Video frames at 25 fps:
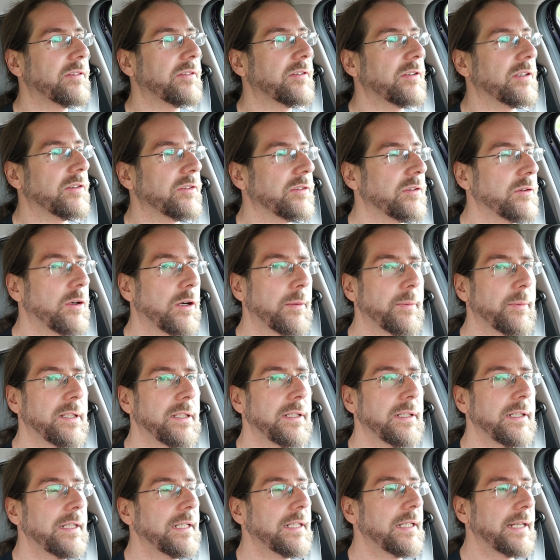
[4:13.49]
just
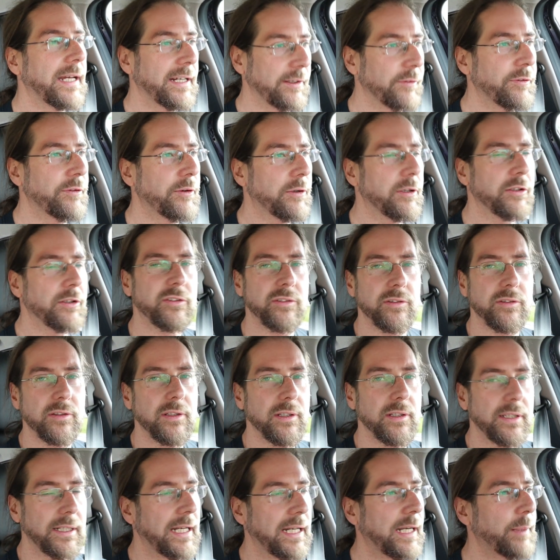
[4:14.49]
normal. And of course
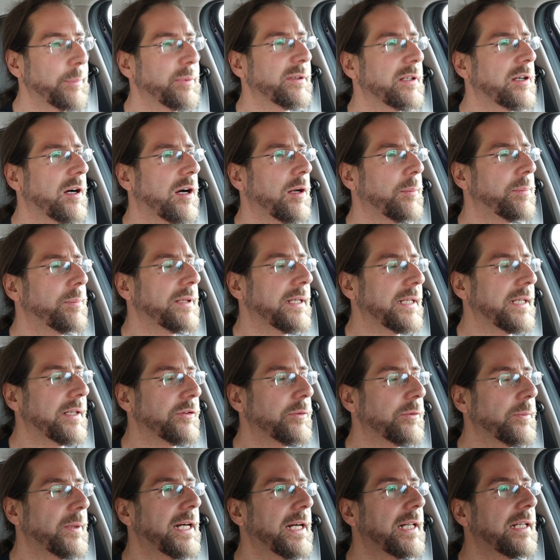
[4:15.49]
Apple CarPlay
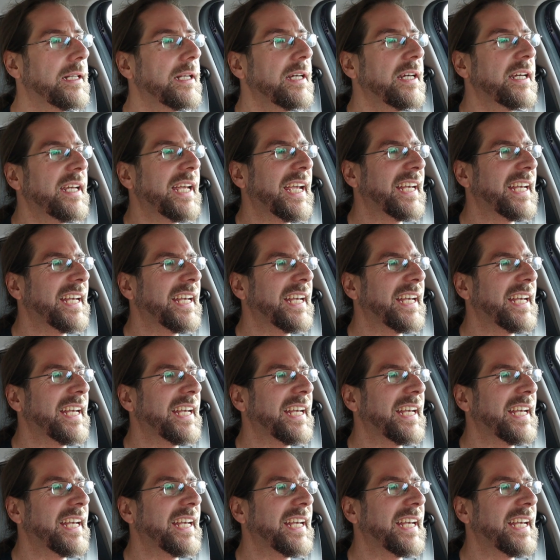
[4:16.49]
as well.